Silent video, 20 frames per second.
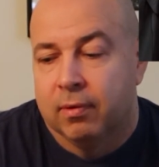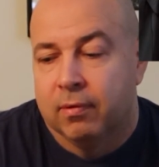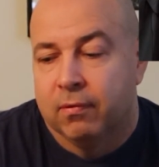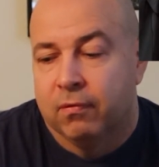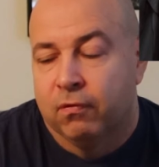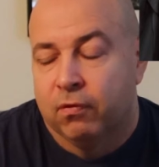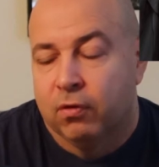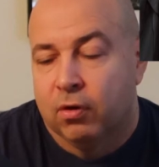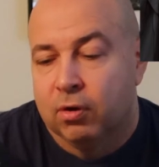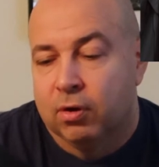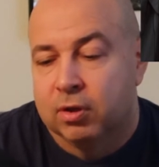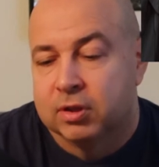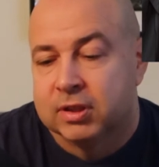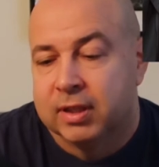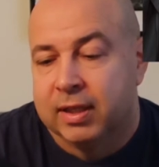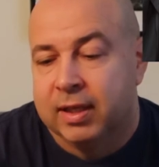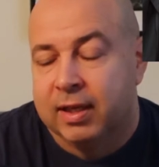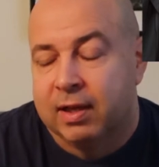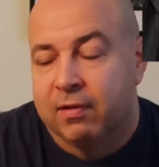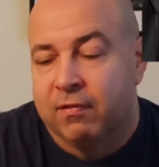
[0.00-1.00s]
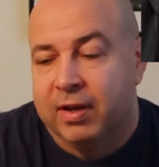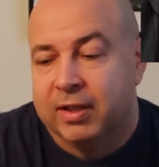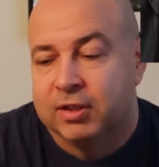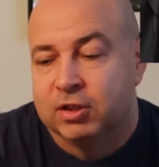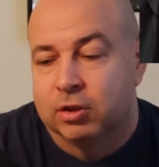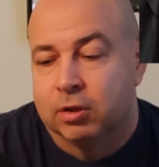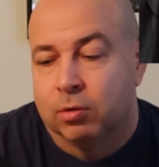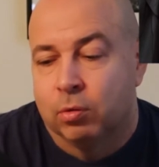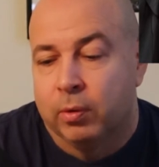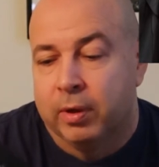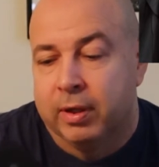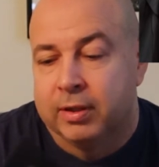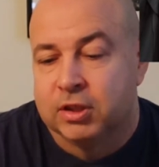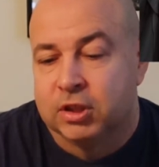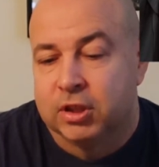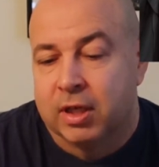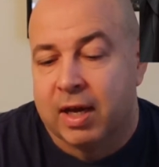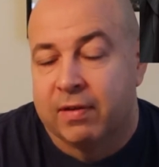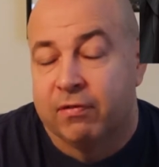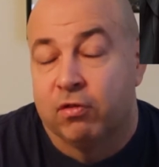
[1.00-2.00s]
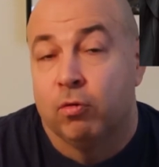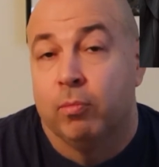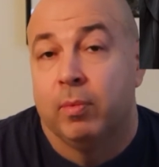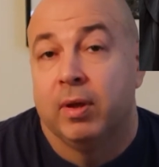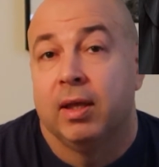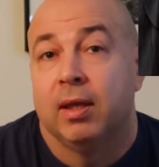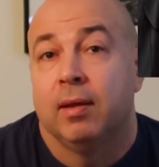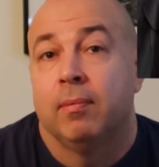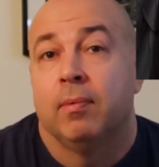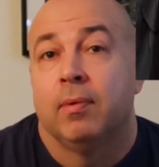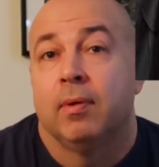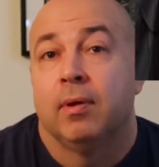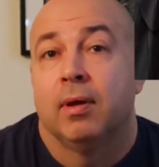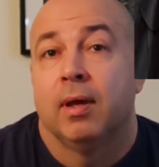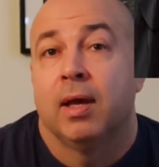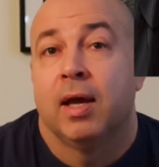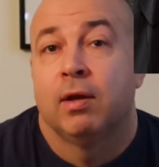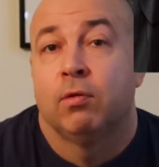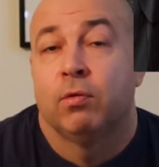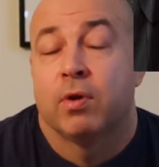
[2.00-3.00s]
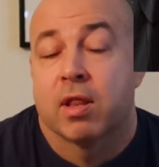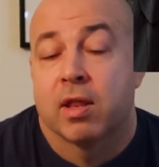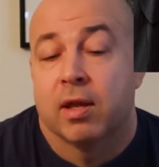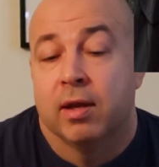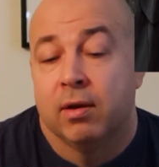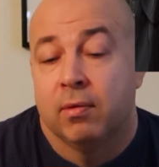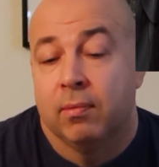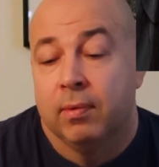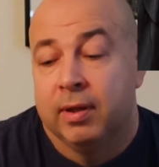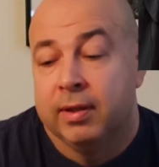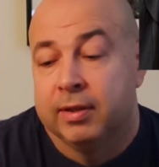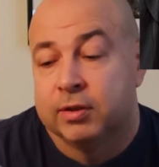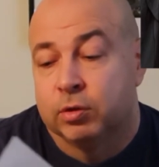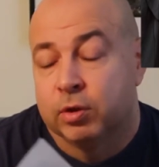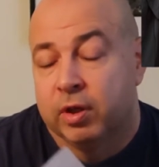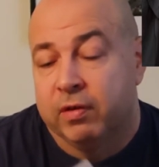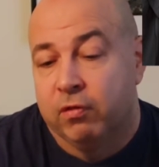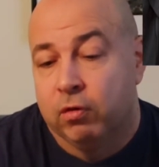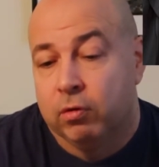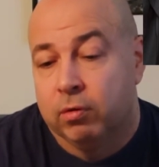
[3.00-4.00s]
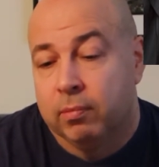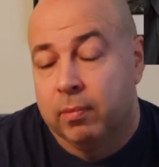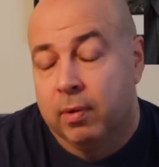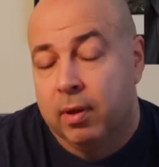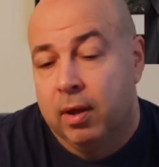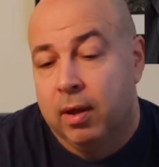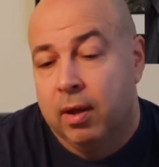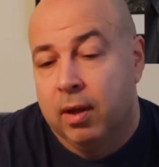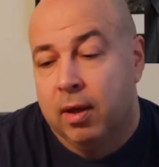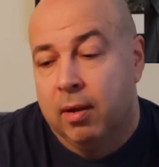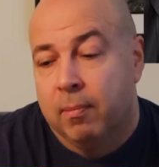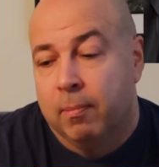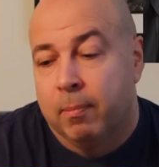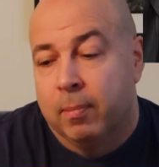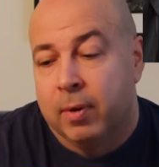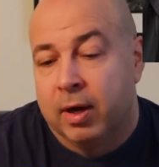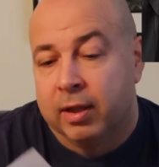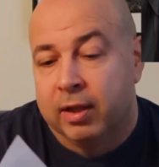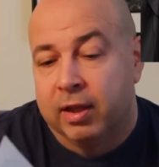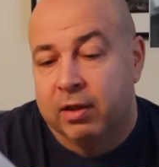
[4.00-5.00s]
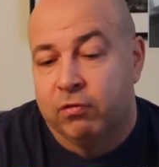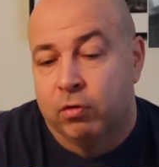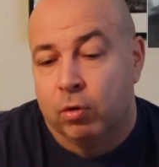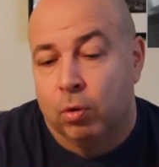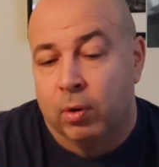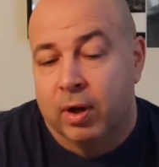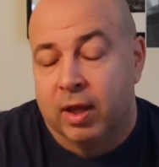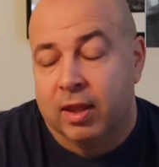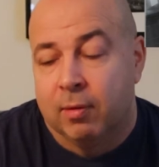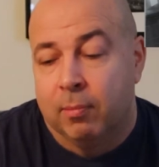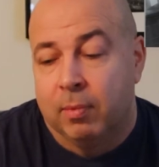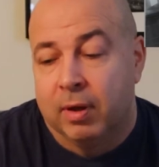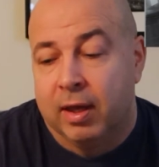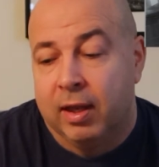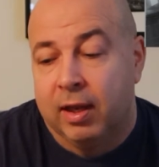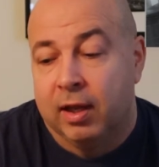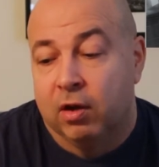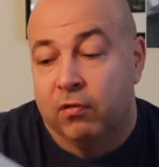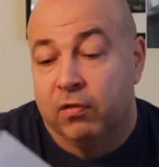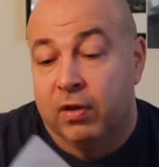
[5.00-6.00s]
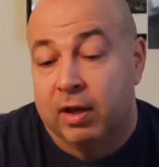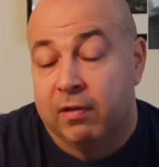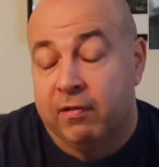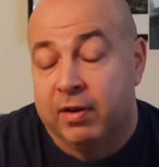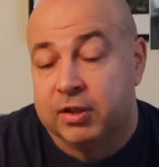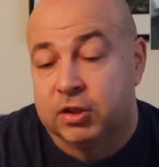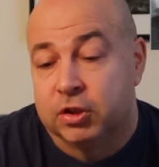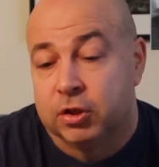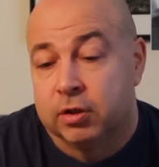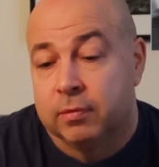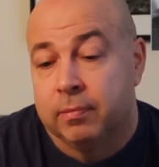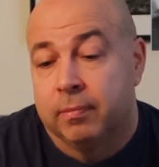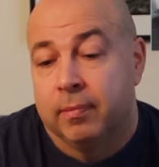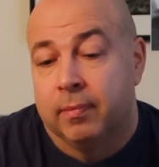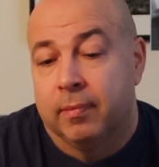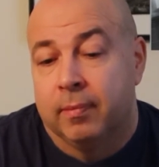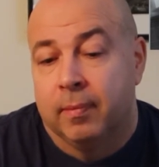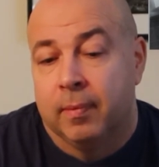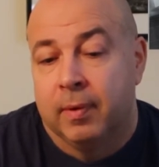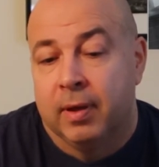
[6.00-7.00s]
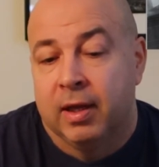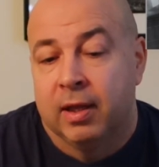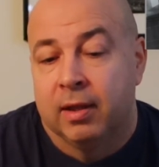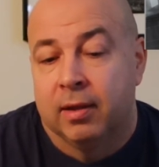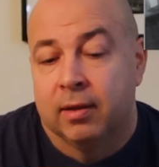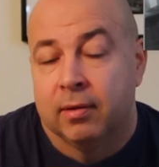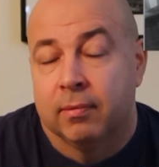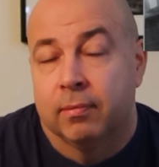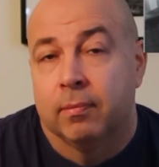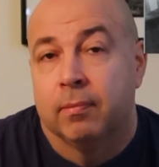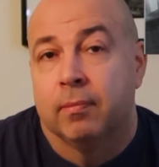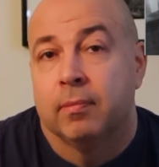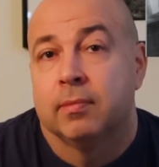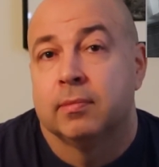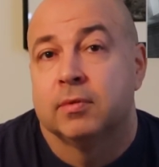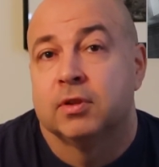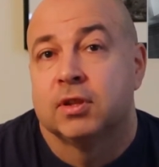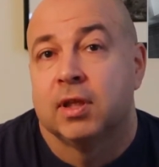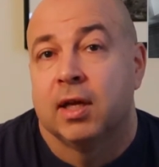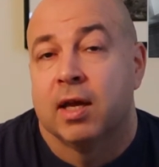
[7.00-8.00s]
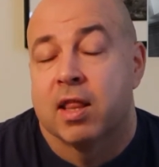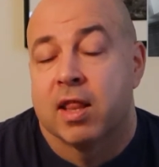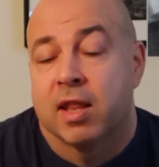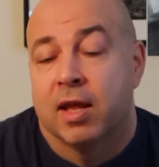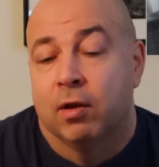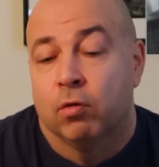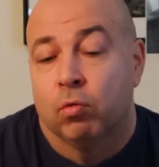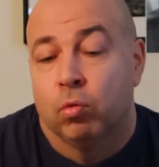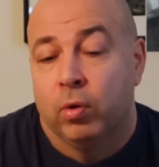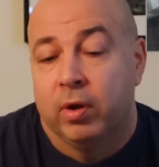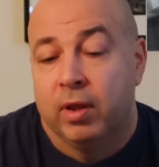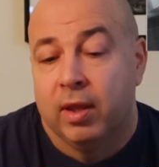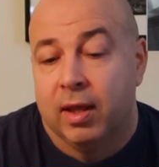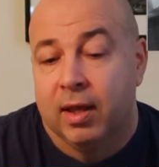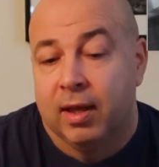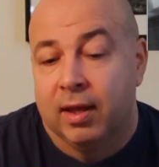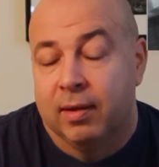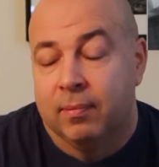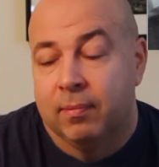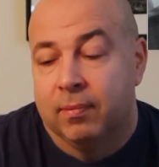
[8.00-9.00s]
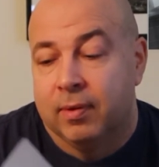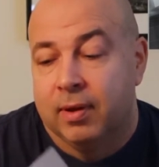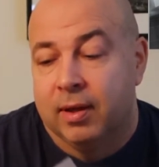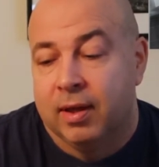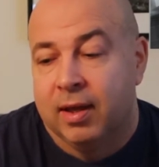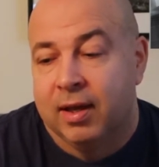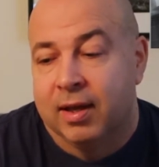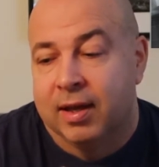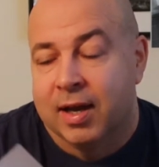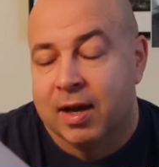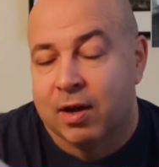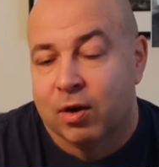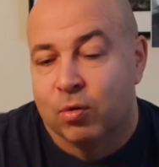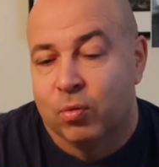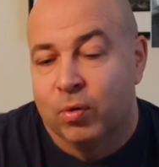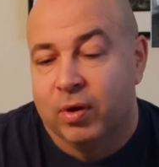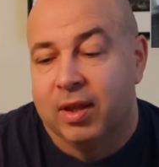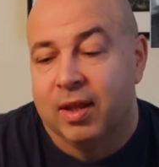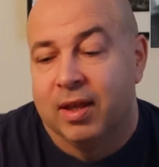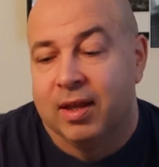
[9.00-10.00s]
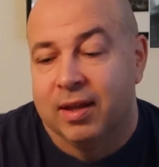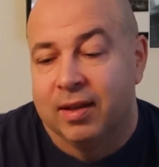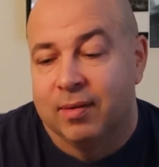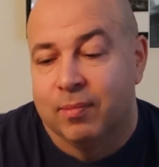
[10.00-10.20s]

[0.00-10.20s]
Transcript: flaws in the adventure which have to be addressed here in this review. But if you look at the beginning of the adventure, it starts out with a encounter with a